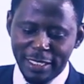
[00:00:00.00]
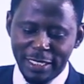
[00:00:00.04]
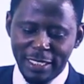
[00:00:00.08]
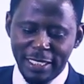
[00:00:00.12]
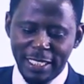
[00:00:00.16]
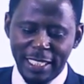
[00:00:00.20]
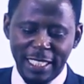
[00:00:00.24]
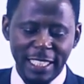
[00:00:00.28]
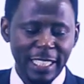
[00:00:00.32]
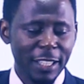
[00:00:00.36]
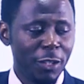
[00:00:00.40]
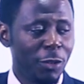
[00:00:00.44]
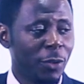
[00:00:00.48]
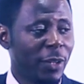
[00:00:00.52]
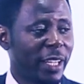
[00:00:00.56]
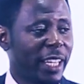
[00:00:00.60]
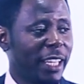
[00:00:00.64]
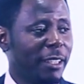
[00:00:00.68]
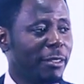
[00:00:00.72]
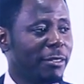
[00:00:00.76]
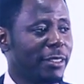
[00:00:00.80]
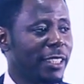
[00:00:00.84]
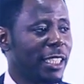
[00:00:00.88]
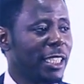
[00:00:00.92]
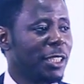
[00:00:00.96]
The New
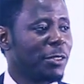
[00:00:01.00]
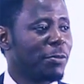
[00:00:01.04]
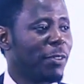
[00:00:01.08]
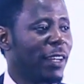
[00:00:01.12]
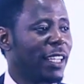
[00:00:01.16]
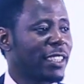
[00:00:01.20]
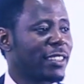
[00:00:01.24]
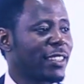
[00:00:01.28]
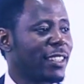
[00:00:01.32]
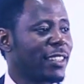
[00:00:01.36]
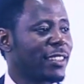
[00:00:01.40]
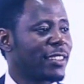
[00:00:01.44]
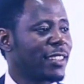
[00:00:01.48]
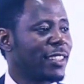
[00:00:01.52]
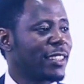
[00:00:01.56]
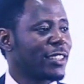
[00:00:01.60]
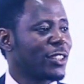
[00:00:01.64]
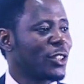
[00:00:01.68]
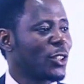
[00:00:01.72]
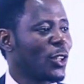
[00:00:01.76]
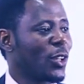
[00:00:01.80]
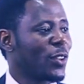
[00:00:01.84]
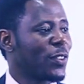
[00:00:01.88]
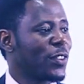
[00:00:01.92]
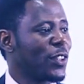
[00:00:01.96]
King James Version says
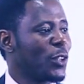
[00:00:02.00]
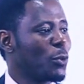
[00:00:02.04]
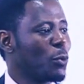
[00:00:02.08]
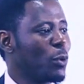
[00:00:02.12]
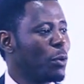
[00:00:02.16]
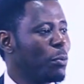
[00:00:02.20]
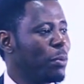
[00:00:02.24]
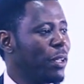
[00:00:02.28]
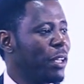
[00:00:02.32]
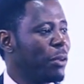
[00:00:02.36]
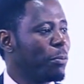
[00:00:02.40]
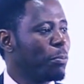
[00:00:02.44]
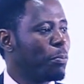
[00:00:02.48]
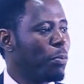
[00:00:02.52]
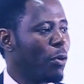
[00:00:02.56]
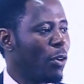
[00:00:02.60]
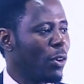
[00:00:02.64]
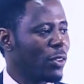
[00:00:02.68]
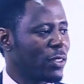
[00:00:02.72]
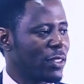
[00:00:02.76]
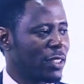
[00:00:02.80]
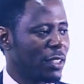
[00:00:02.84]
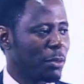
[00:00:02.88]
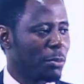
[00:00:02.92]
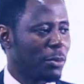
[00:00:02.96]
nothing will be
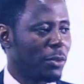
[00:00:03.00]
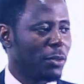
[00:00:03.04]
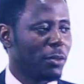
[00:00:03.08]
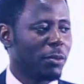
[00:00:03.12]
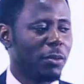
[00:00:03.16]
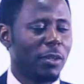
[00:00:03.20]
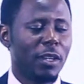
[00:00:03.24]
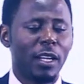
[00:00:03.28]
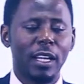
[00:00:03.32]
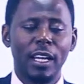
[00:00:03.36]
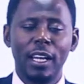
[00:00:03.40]
impossible.